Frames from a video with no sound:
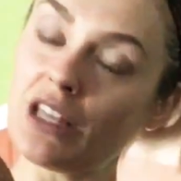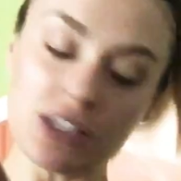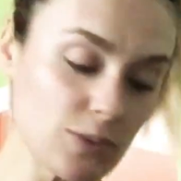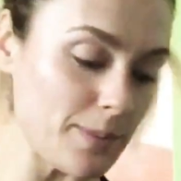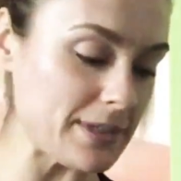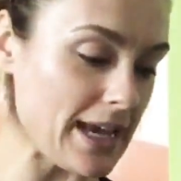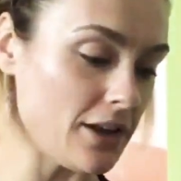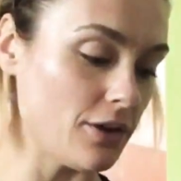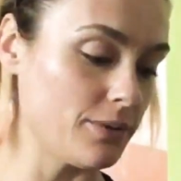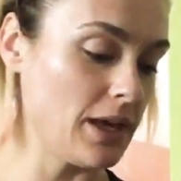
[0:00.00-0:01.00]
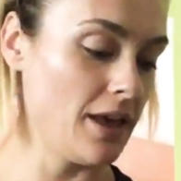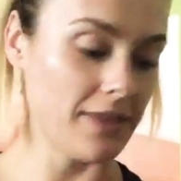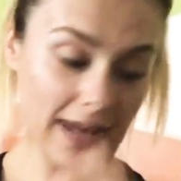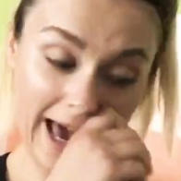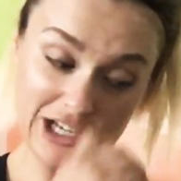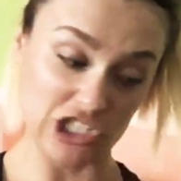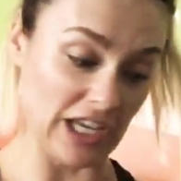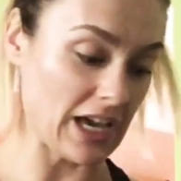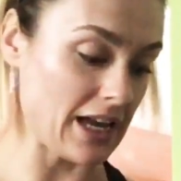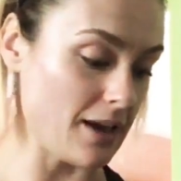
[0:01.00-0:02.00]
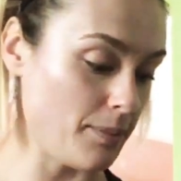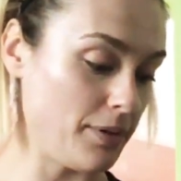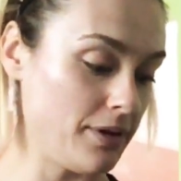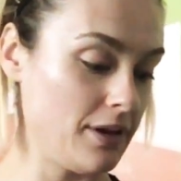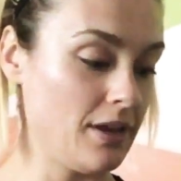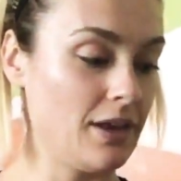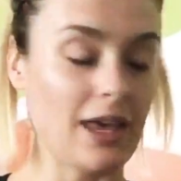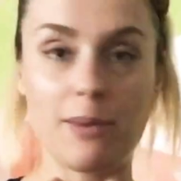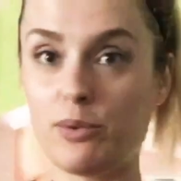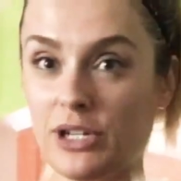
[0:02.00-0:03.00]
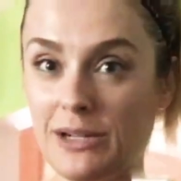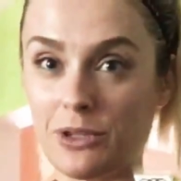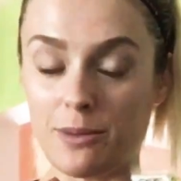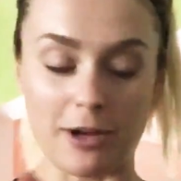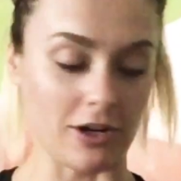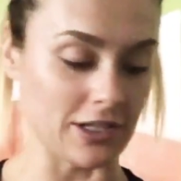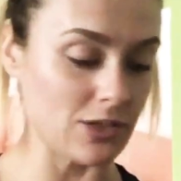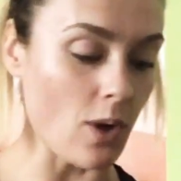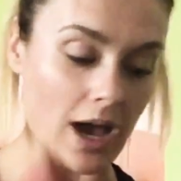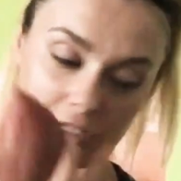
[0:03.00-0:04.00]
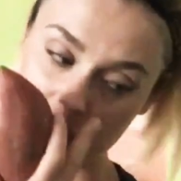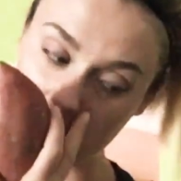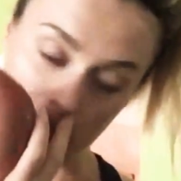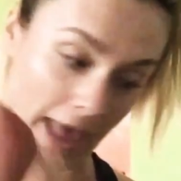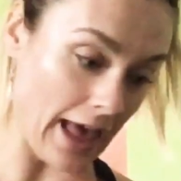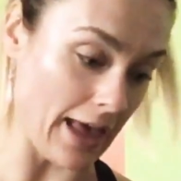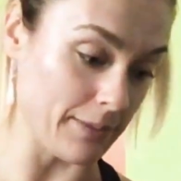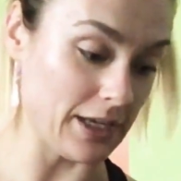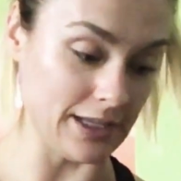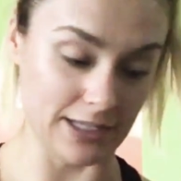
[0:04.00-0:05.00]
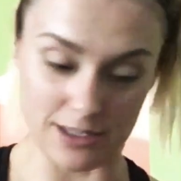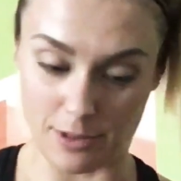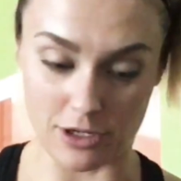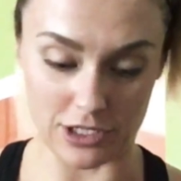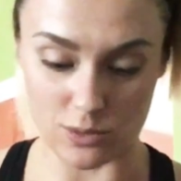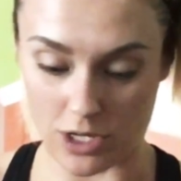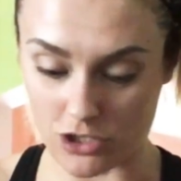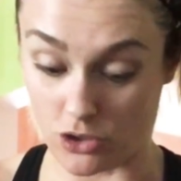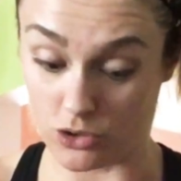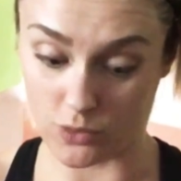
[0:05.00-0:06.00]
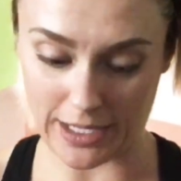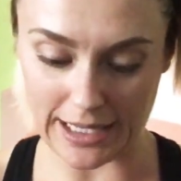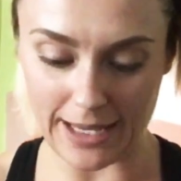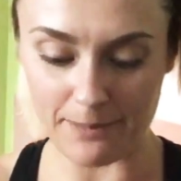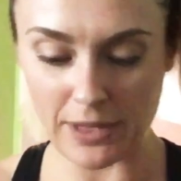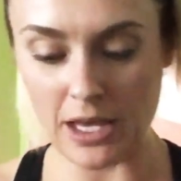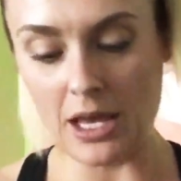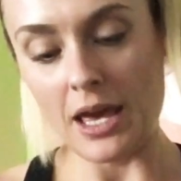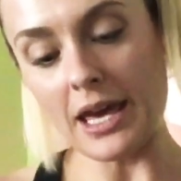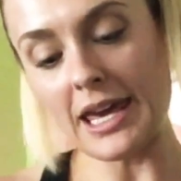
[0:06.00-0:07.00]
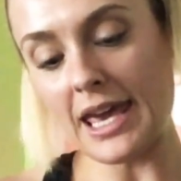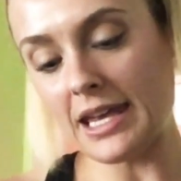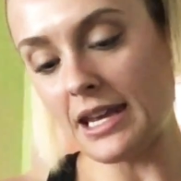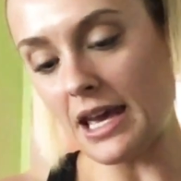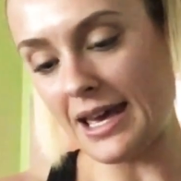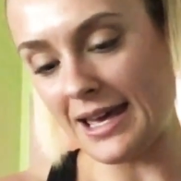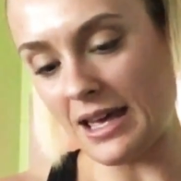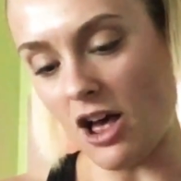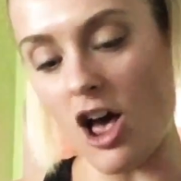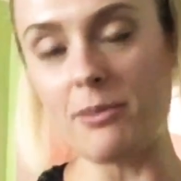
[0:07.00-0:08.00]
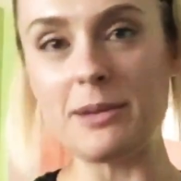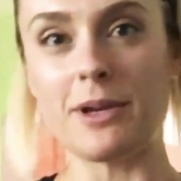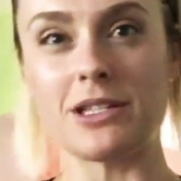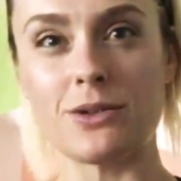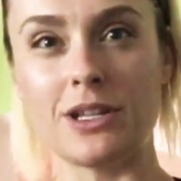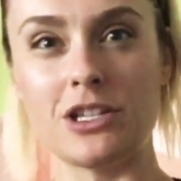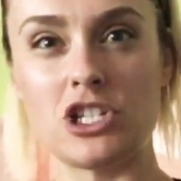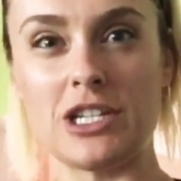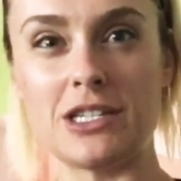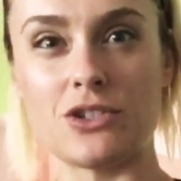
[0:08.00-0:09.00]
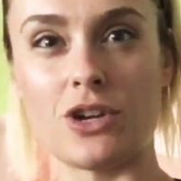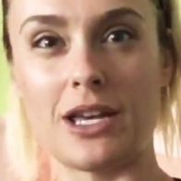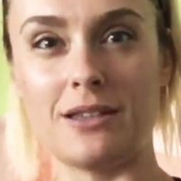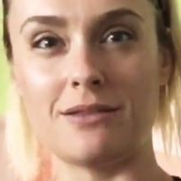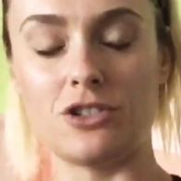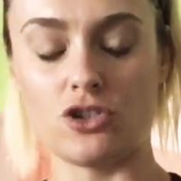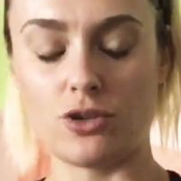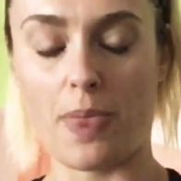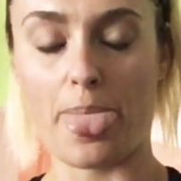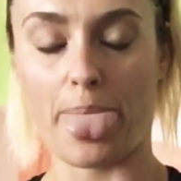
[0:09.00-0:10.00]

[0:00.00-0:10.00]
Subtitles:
Sweet potato that I actually cut up and put in with the butternut squash because the butternut squash goes quickly. Again, almond mozzarella cheese shreds.